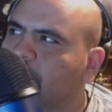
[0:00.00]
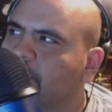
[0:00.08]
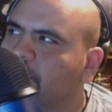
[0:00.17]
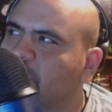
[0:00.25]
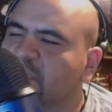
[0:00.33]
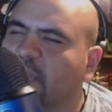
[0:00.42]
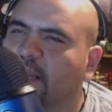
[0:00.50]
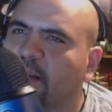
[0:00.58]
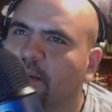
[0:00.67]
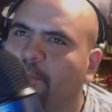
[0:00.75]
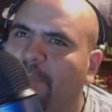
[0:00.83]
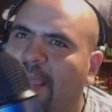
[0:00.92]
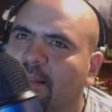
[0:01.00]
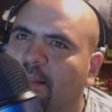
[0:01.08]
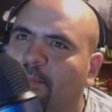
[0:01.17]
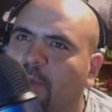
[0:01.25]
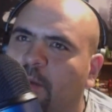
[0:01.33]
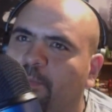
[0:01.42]
Decided to back
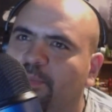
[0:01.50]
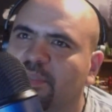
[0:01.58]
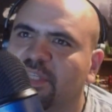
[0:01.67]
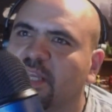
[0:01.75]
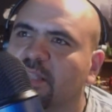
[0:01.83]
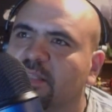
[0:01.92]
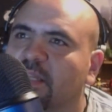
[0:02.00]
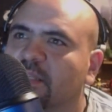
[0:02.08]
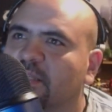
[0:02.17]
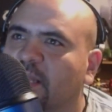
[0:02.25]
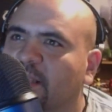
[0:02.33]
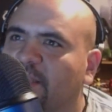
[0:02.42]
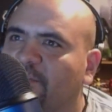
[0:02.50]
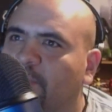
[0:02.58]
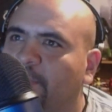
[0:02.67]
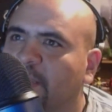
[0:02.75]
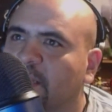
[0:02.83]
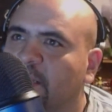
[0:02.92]
them up. TNT decided to give them a
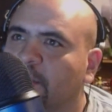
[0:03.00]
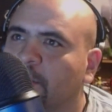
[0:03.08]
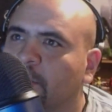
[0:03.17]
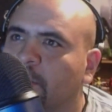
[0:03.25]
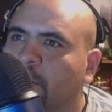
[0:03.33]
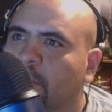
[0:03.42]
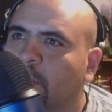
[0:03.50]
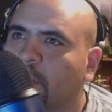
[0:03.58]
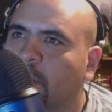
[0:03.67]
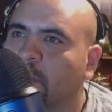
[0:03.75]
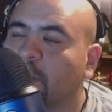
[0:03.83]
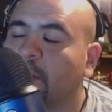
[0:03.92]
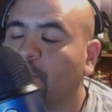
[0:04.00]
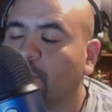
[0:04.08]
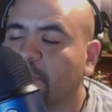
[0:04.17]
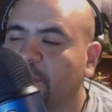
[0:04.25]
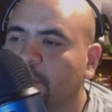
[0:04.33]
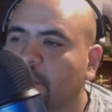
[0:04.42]
big deal, a
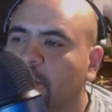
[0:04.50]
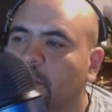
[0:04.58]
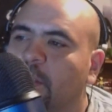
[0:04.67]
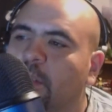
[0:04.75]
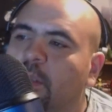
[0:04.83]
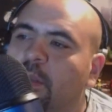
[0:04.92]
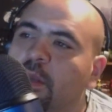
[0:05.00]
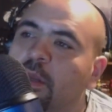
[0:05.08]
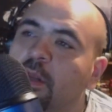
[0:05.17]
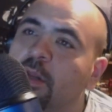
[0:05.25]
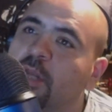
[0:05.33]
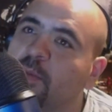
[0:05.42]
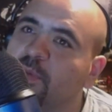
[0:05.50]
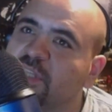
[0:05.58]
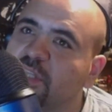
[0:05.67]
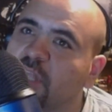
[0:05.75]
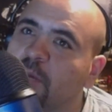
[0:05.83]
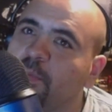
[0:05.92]
network deal.
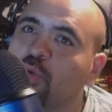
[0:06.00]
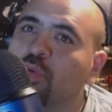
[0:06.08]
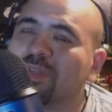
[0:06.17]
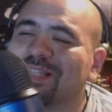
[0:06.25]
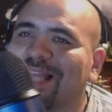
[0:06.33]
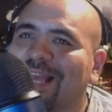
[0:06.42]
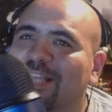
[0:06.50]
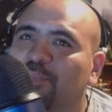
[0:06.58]
WCW was the last